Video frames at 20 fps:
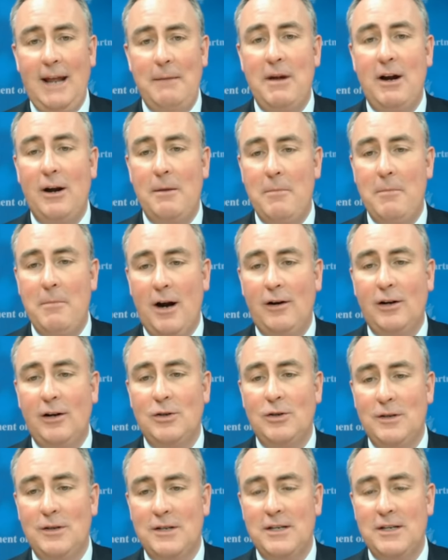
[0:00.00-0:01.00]
and Mary Margaret
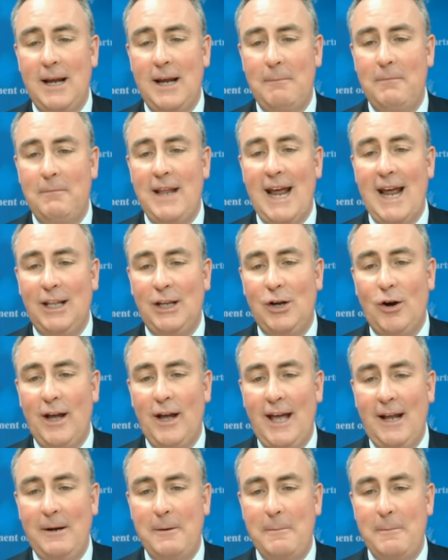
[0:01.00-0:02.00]
do the same. Natalie, go
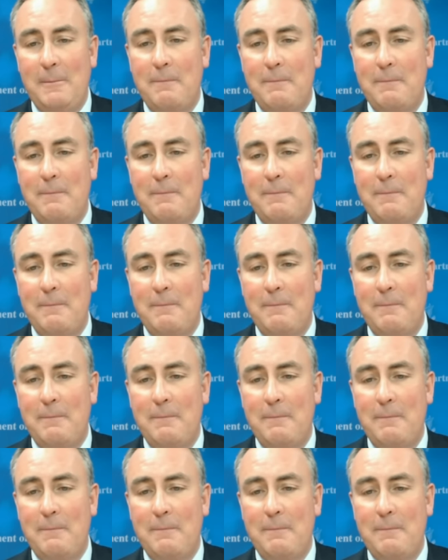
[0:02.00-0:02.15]
ahead.